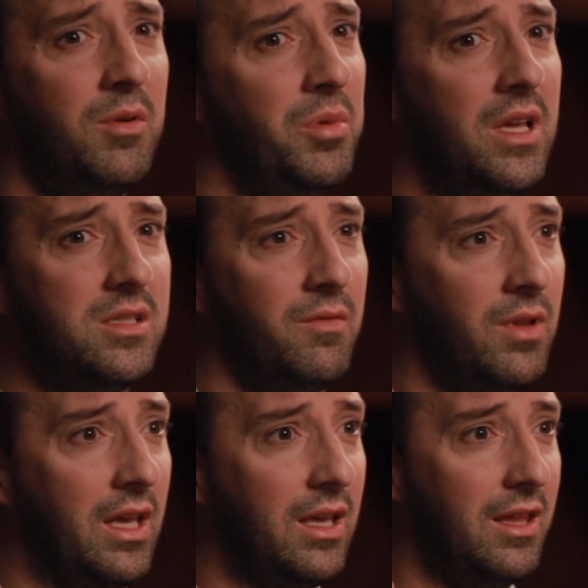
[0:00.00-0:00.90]
from a place of
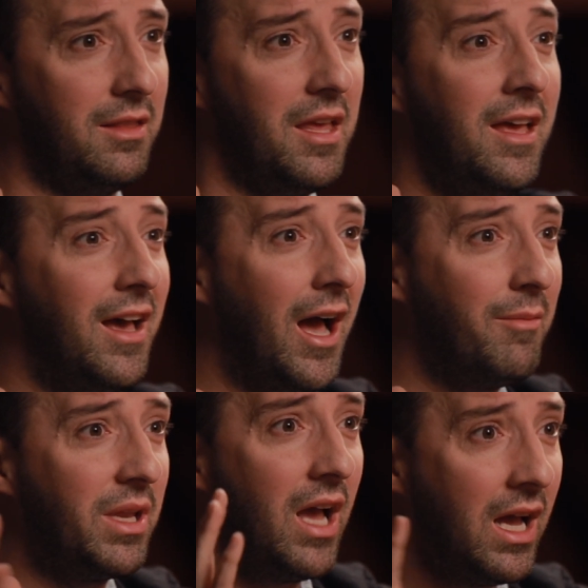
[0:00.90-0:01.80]
like,
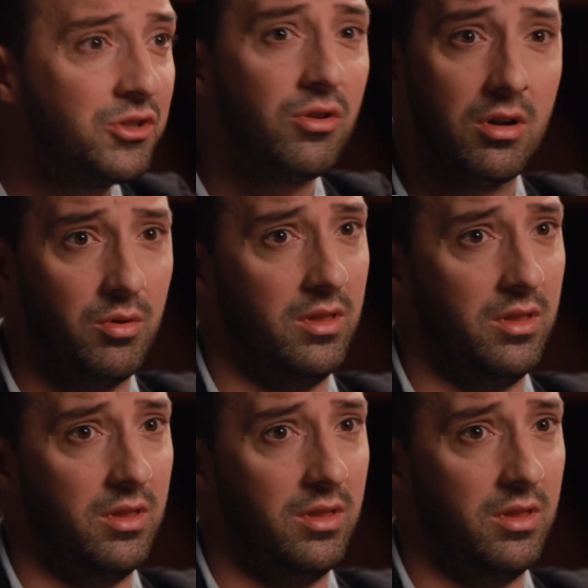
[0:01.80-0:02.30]
I mean, I struggle